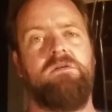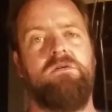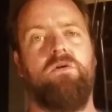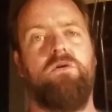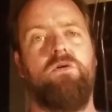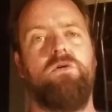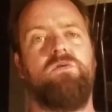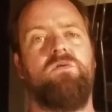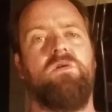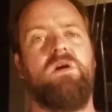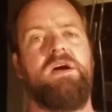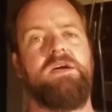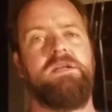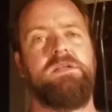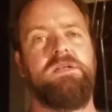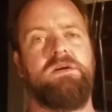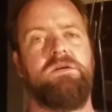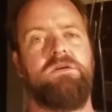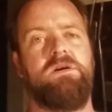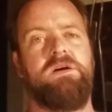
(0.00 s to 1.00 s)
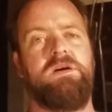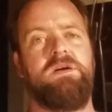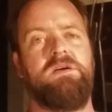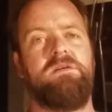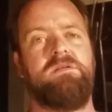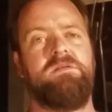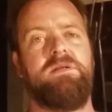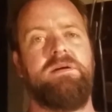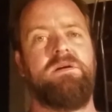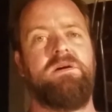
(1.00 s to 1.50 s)
all grain that
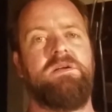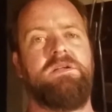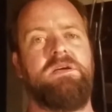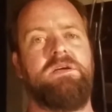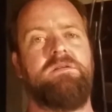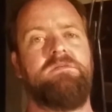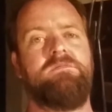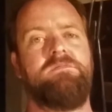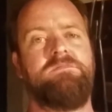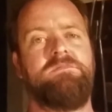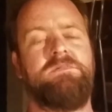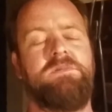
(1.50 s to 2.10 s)
I did.